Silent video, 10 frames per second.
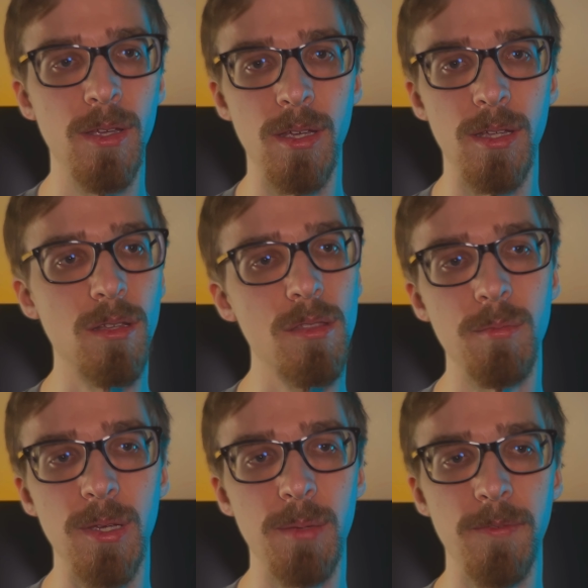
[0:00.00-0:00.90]
It doesn't
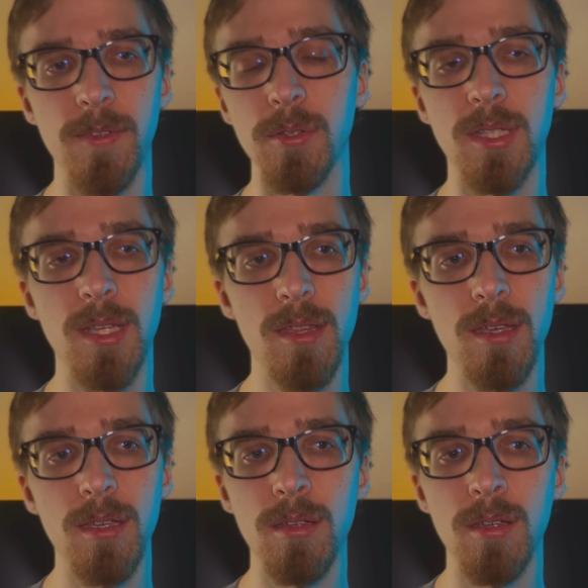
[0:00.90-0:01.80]
make me feel
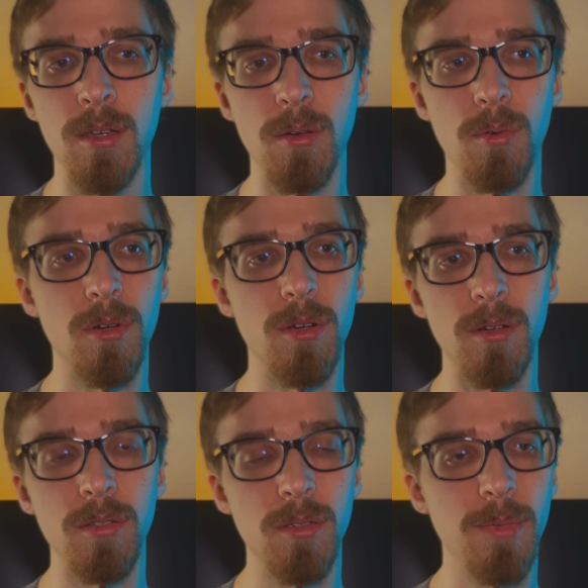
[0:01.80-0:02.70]
dizzy or
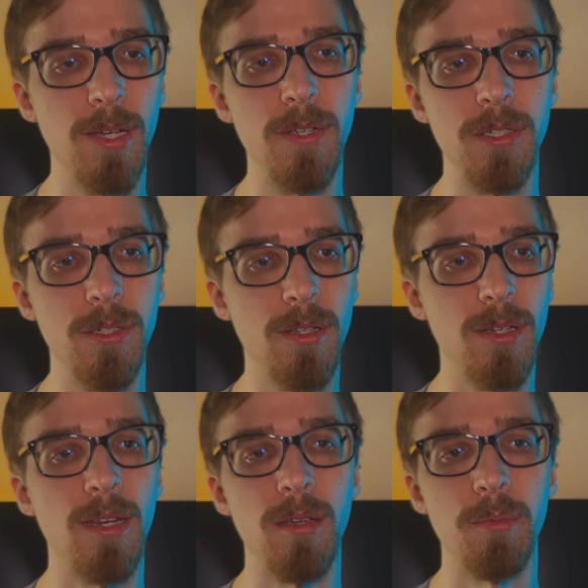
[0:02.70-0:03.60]
alter my vision in
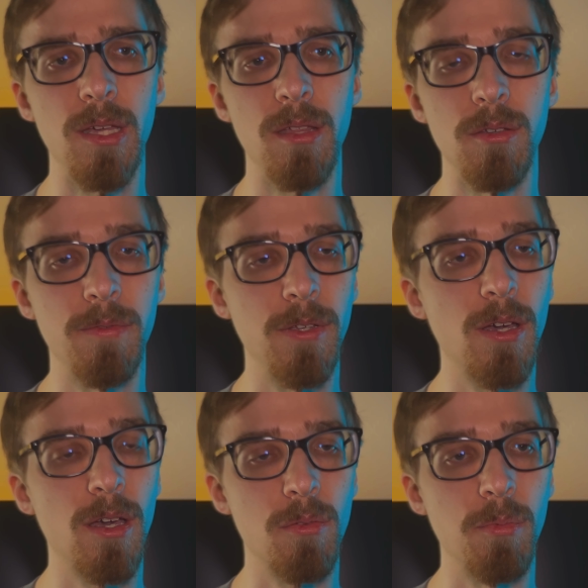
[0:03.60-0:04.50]
any way. So if you
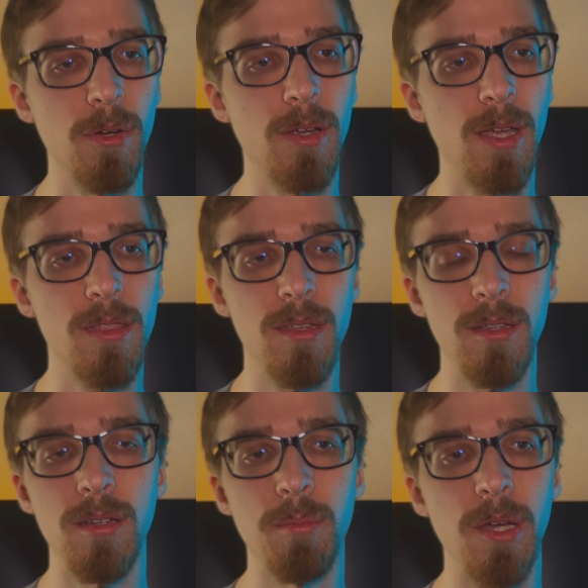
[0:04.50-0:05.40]
guys were
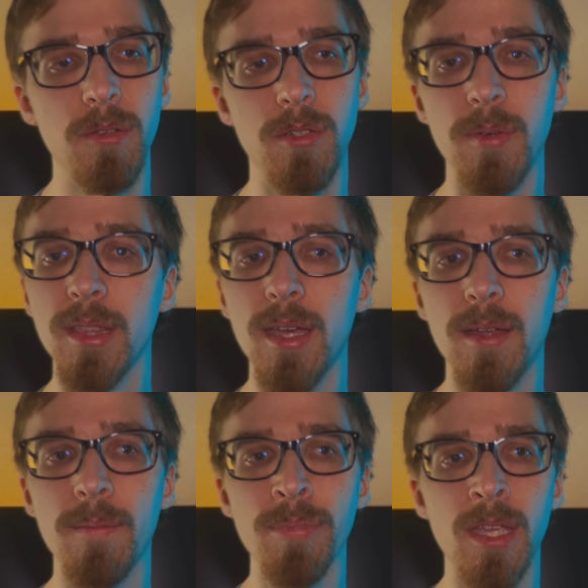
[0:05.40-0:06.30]
hesitant about doing
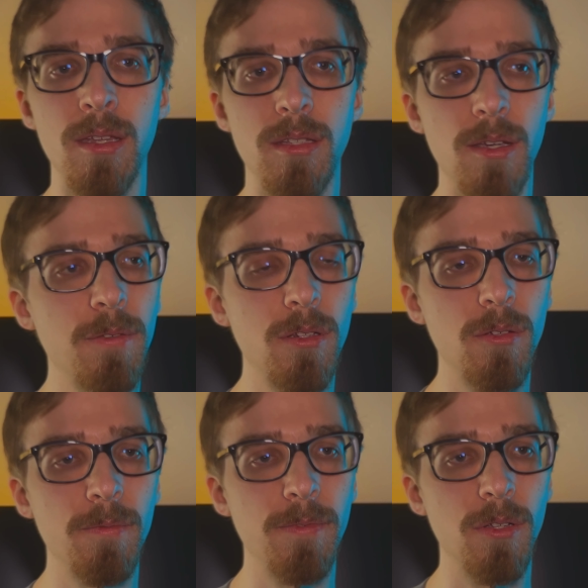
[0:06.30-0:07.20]
that, definitely
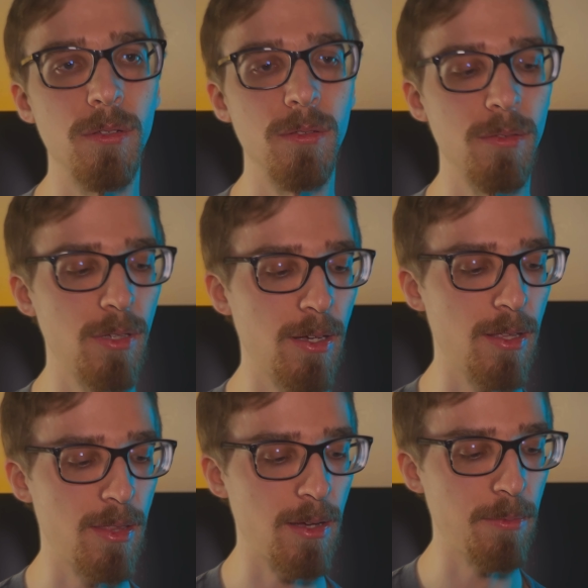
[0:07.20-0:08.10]
don't feel
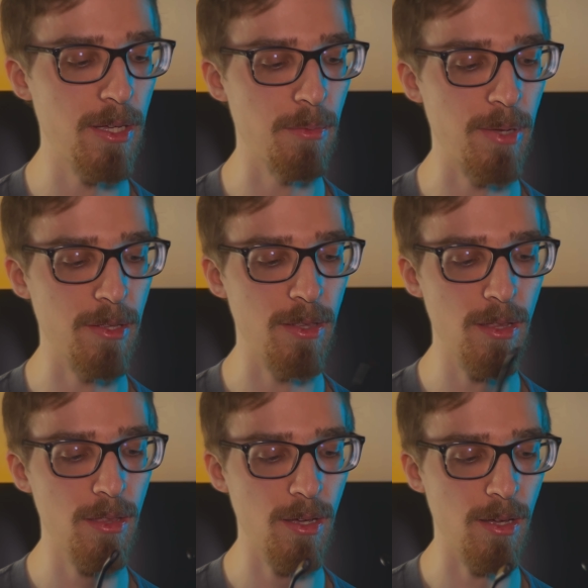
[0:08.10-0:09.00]
uh, that way about
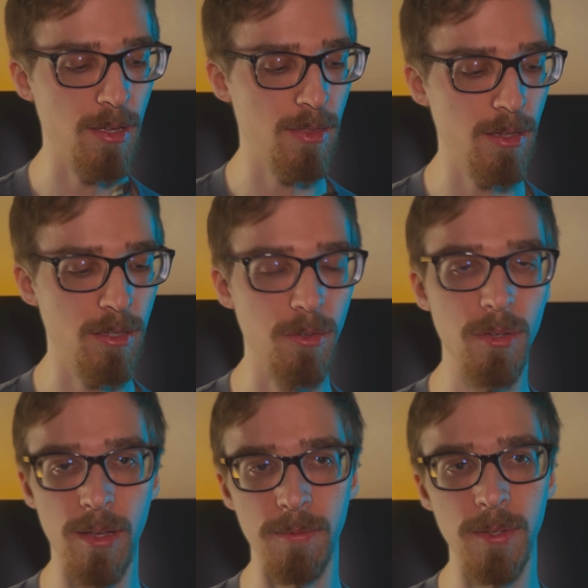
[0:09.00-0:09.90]
this. I think you'll
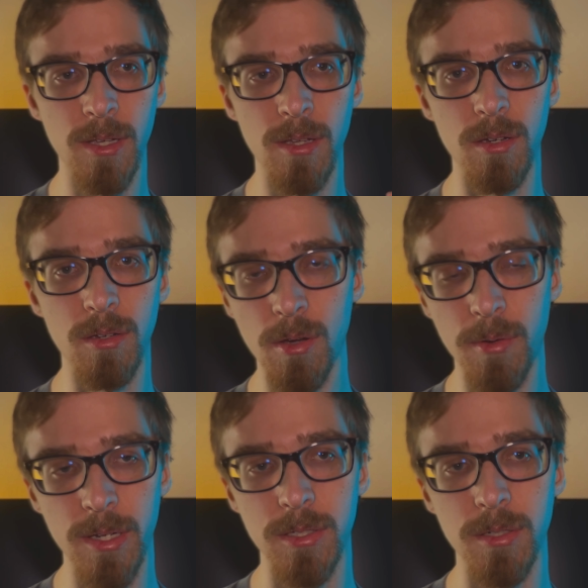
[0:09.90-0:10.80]
have no
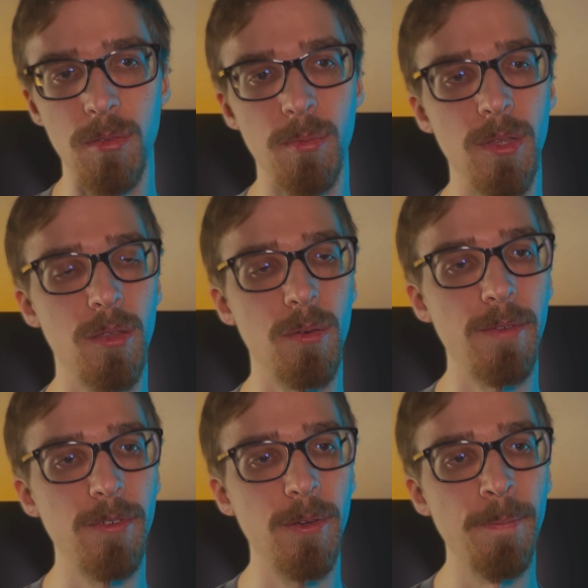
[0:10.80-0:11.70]
issues
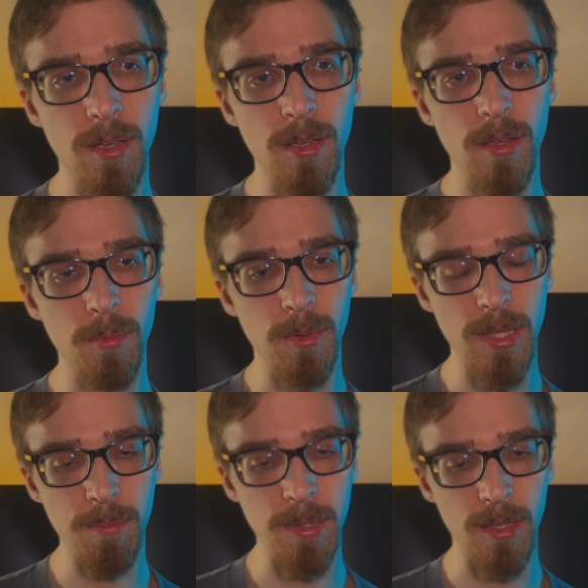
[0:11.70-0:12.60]
whatsoever. With
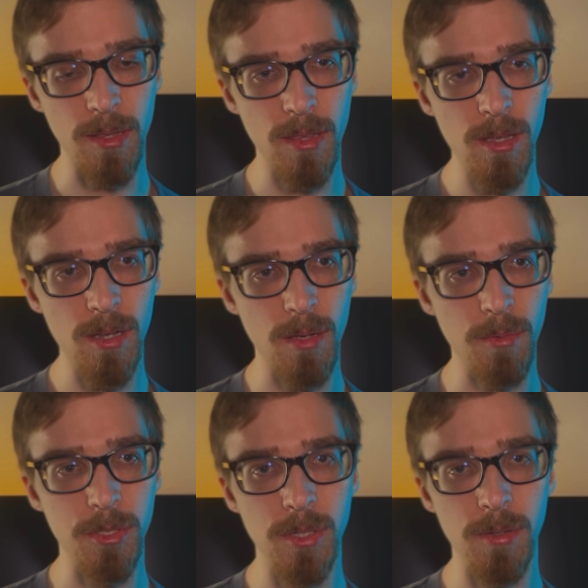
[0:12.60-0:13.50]
that being said, I
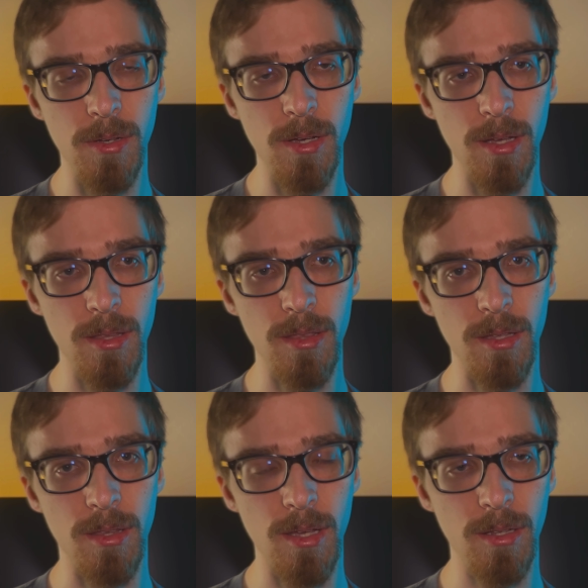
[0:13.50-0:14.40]
will show you guys
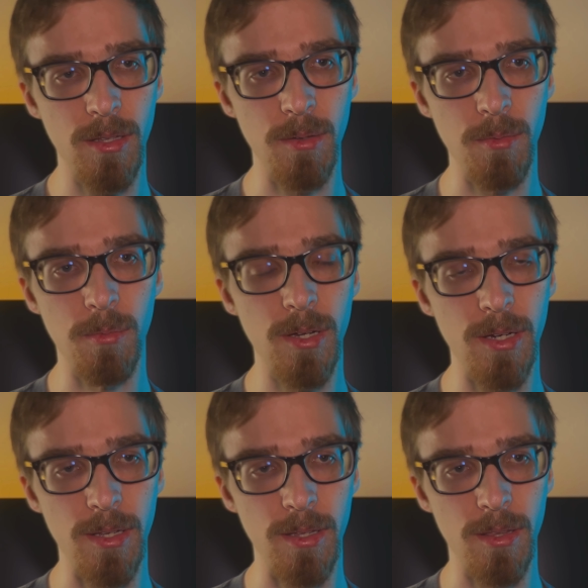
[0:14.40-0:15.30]
exactly what
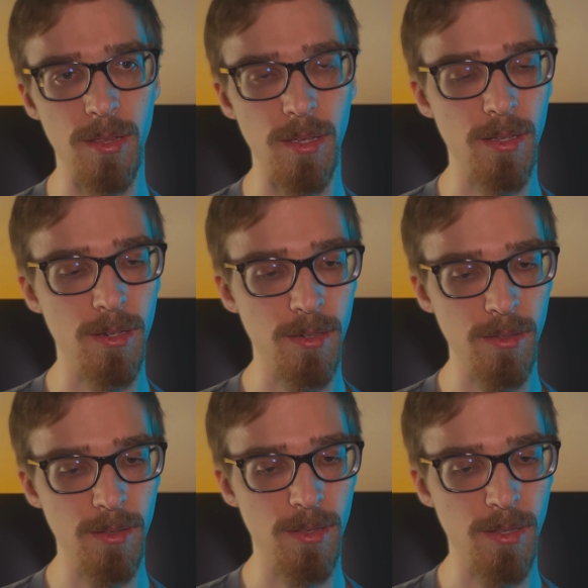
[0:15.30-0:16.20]
is in
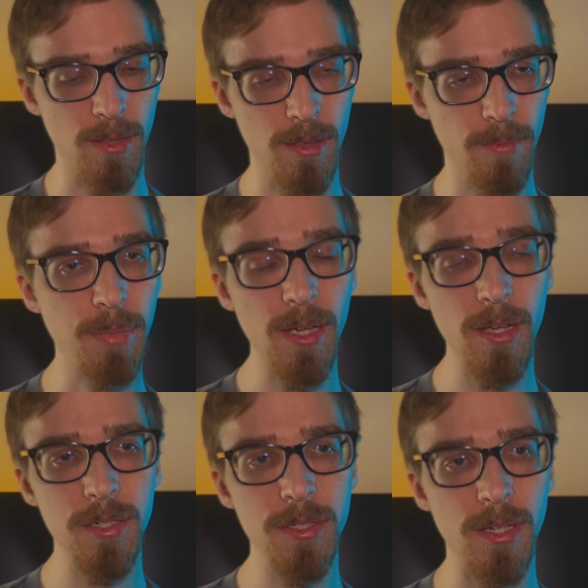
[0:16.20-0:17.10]
this
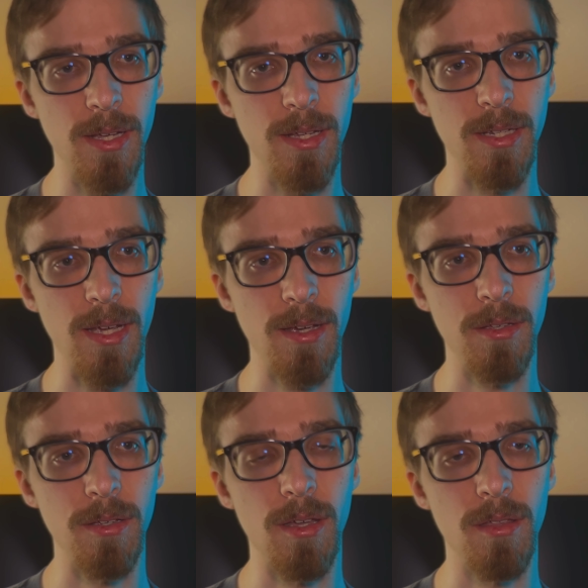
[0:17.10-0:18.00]
package and how
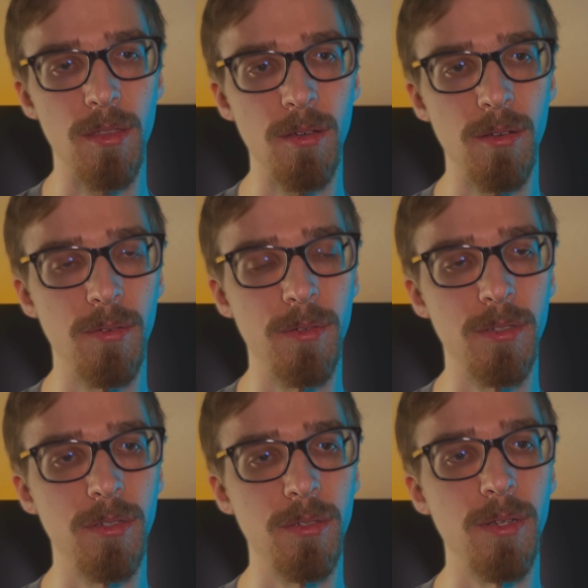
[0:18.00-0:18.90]
you guys are going
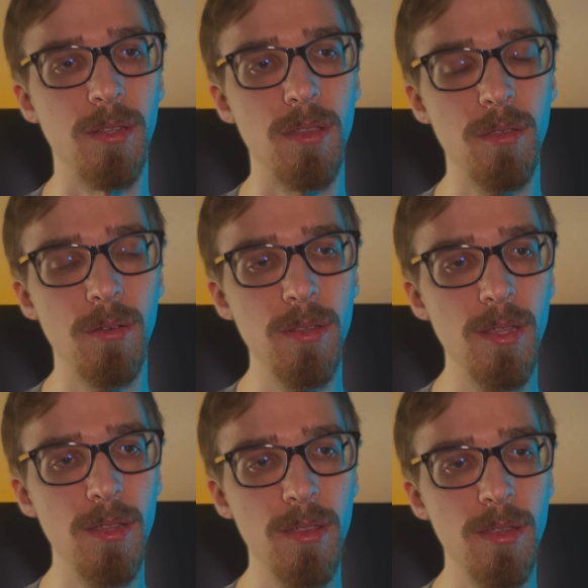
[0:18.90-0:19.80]
to install
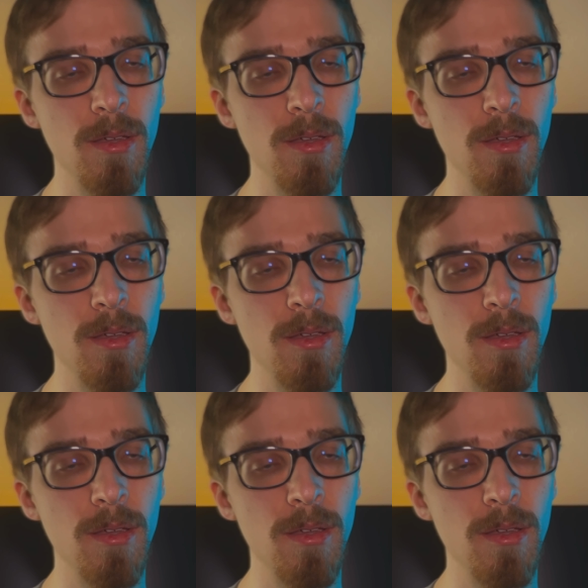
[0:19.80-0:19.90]
this.